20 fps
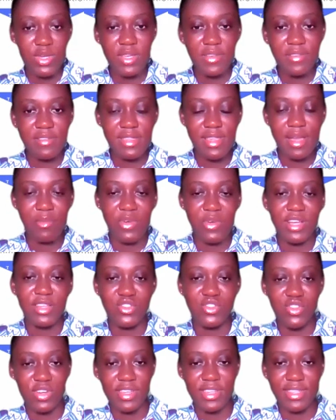if
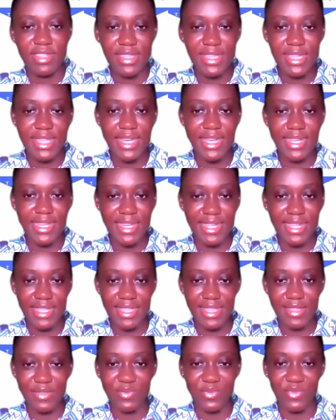someone joins
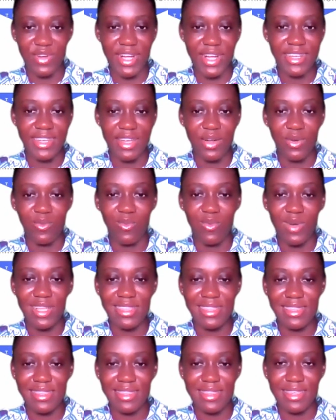Aaenics right now,
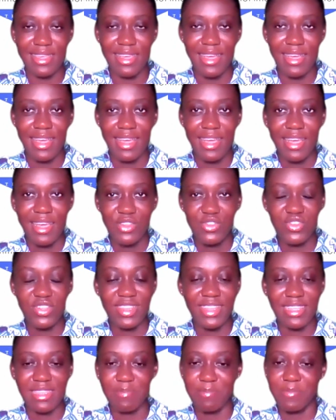what
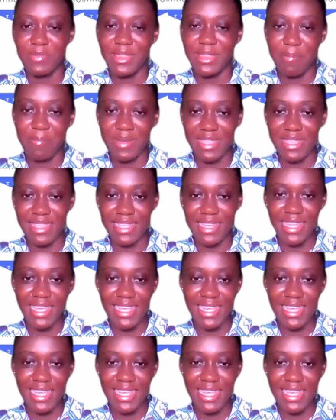should the person